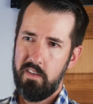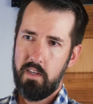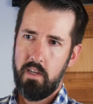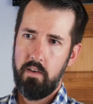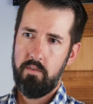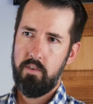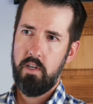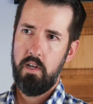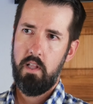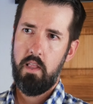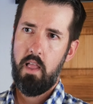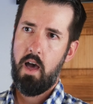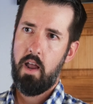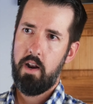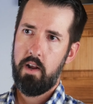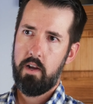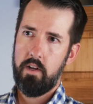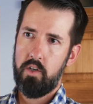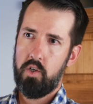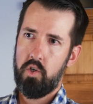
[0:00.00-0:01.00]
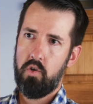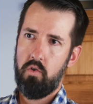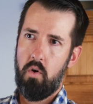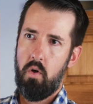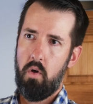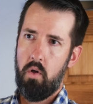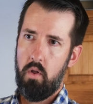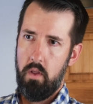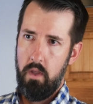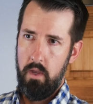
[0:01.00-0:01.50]
gives you a lot of
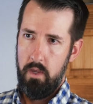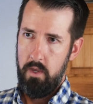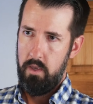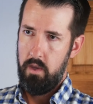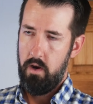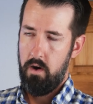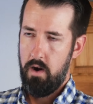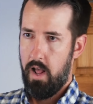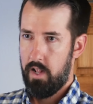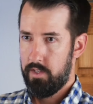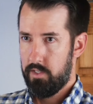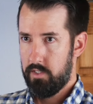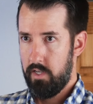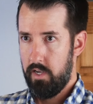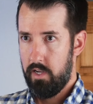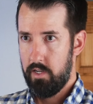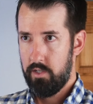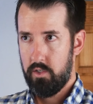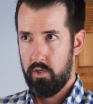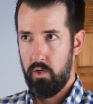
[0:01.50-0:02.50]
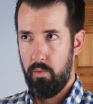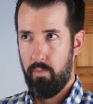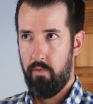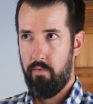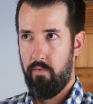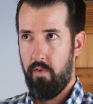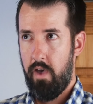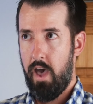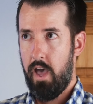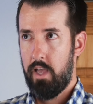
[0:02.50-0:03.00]
control. You're not sinking super
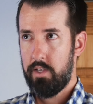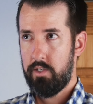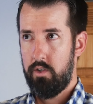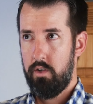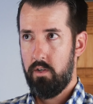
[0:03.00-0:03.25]
fast.